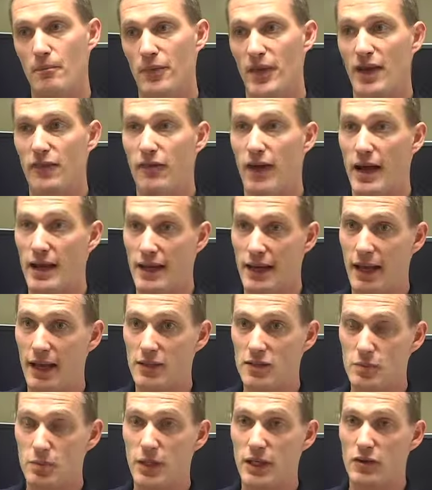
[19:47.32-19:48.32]
If I
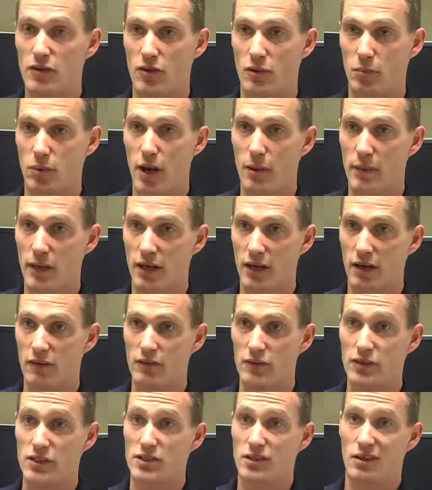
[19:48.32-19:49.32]
can speak to their primary care
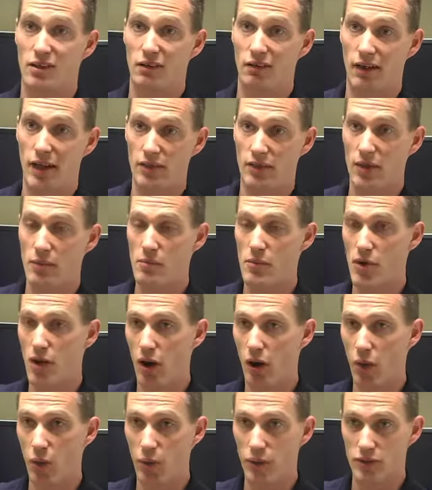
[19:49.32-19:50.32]
physician and let them
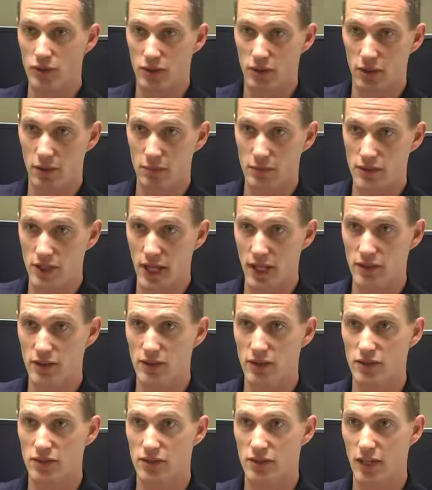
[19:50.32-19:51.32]
know what
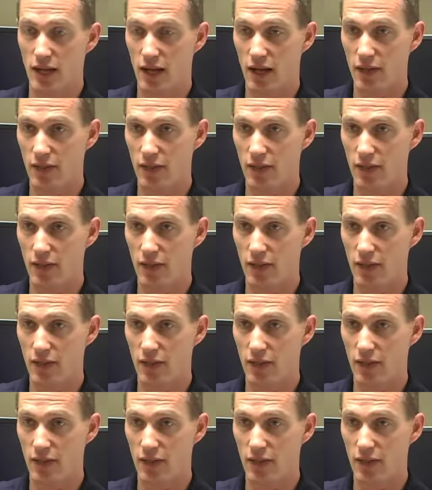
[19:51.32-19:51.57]
circumstances